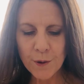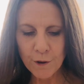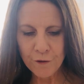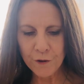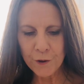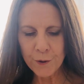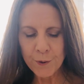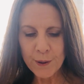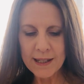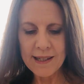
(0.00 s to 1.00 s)
a
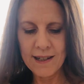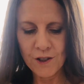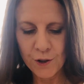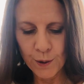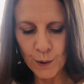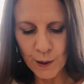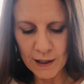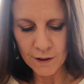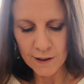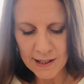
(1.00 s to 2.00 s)
few essential
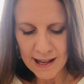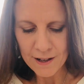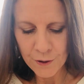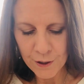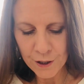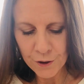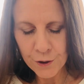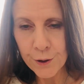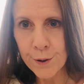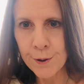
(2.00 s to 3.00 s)
oils that you can
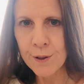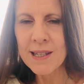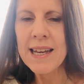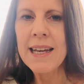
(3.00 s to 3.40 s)
use